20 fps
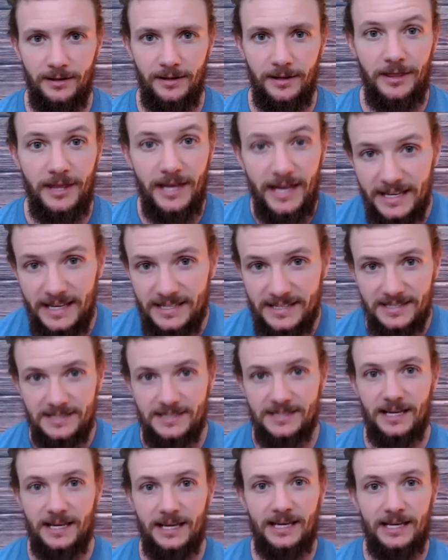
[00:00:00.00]

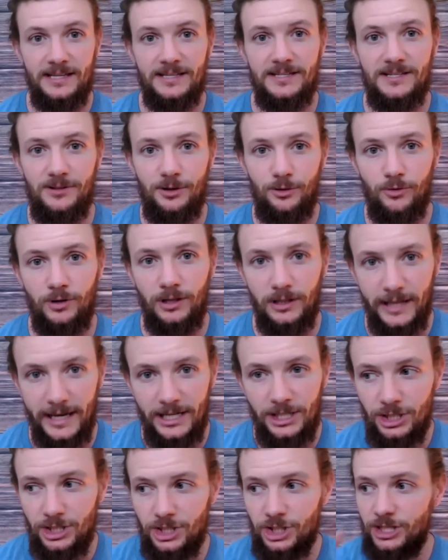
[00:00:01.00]
This is the
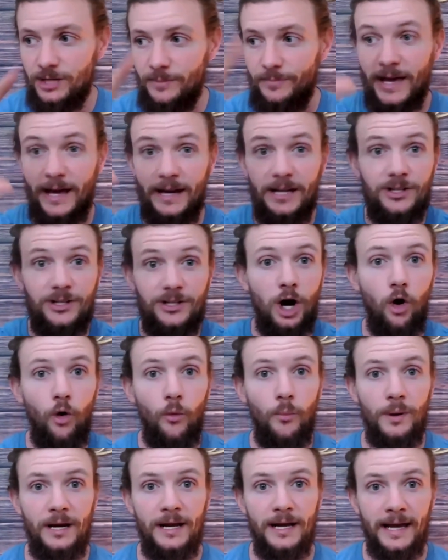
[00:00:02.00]
relationship that is
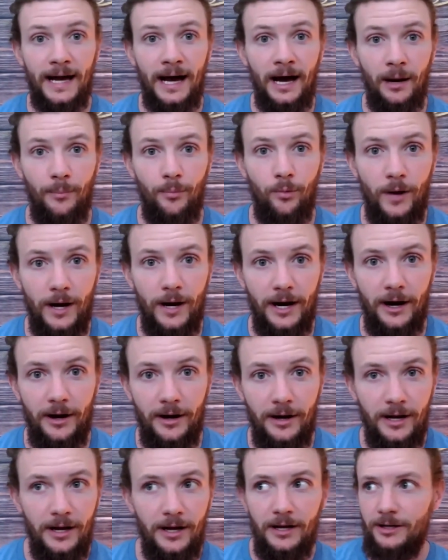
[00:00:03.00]
opening up
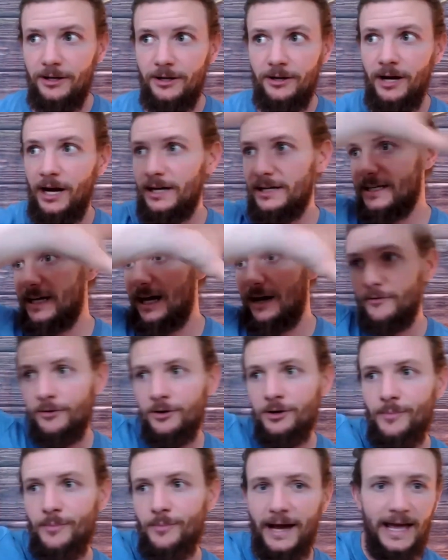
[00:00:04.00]
where you're not
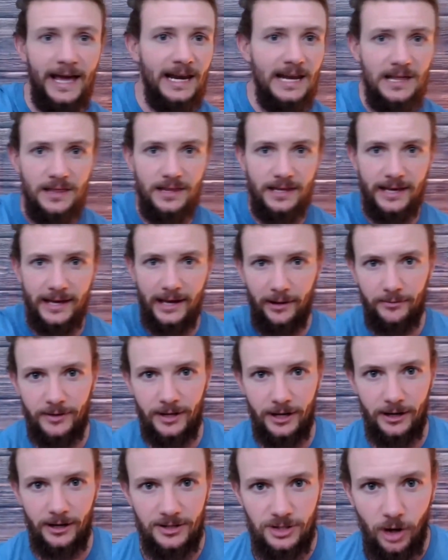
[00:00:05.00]
governed by anything out
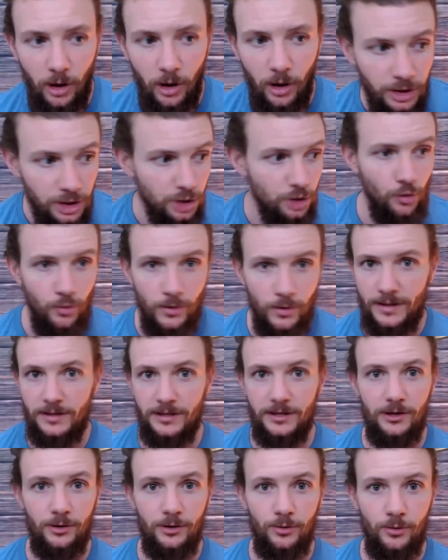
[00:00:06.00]
there. It's all you with
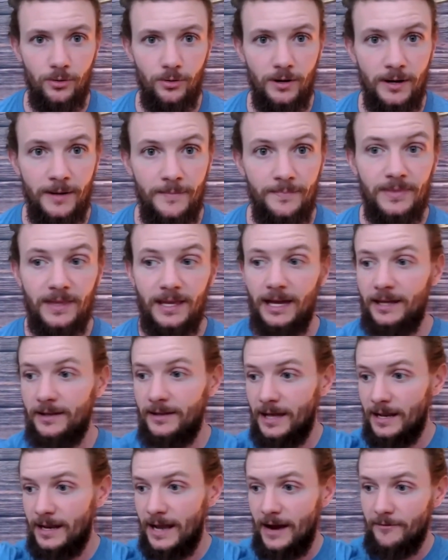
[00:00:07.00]
you,
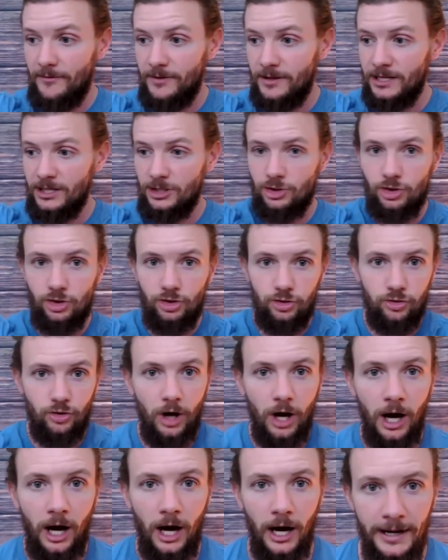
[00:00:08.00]
and then everything is
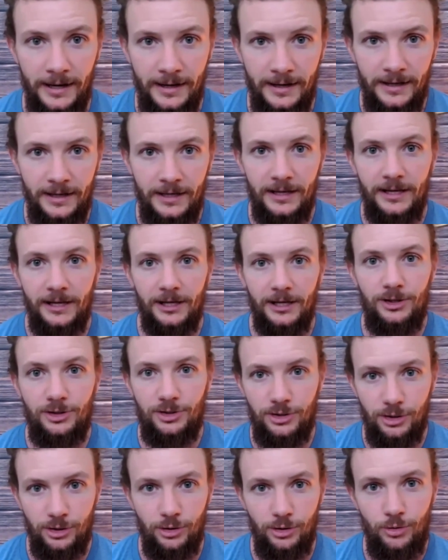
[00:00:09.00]
drawn
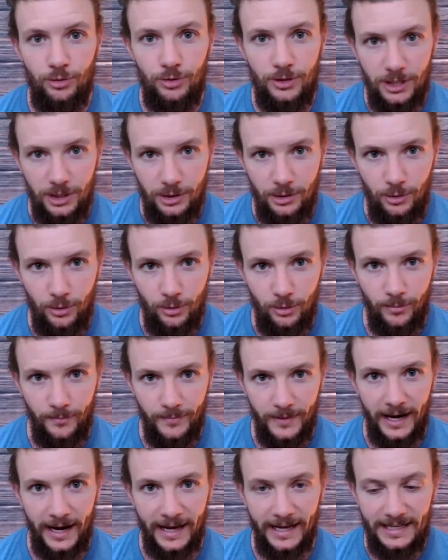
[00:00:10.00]
to you.
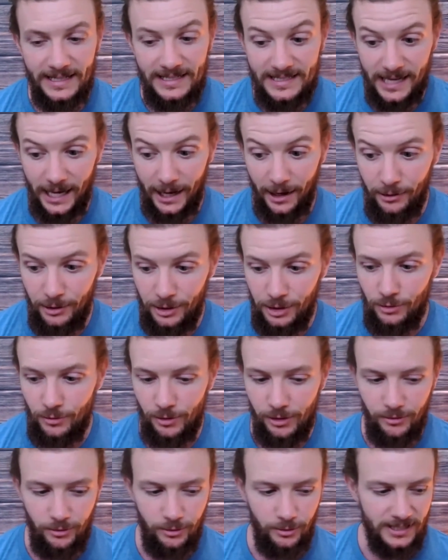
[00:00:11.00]
And I can tell
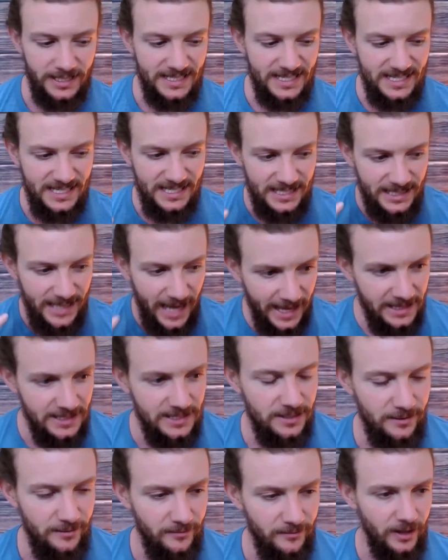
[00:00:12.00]
you through
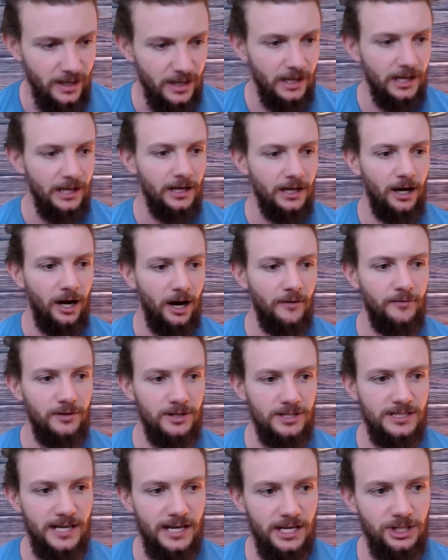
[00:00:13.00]
extensive
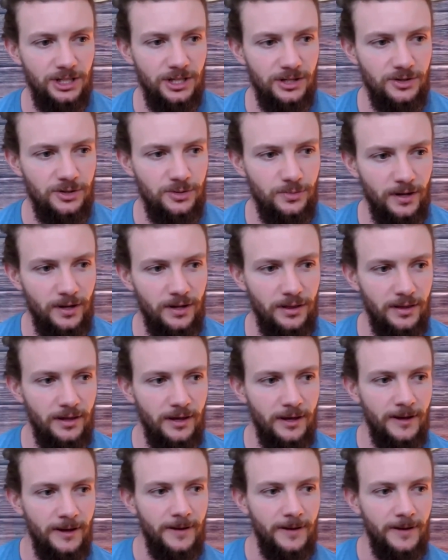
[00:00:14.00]
conversations with